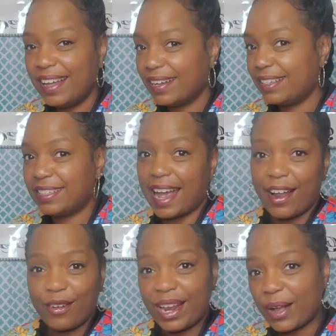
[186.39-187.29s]
because I
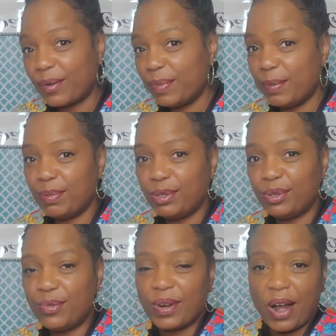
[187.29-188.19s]
don't like when people do
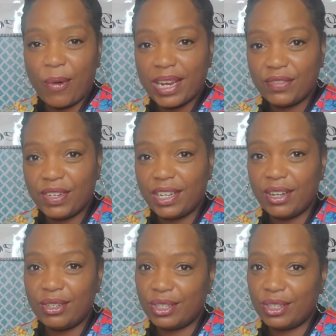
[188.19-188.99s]
it when I watch videos,